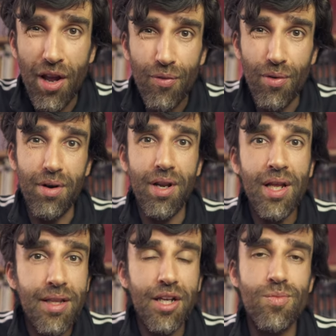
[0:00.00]
effort,
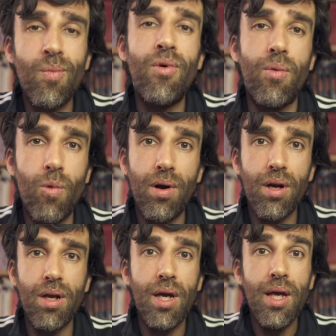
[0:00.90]
it takes more
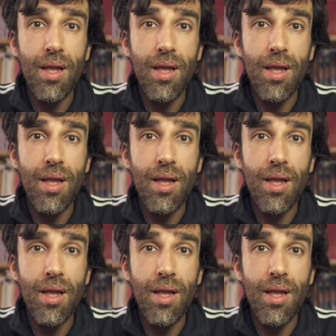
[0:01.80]
work,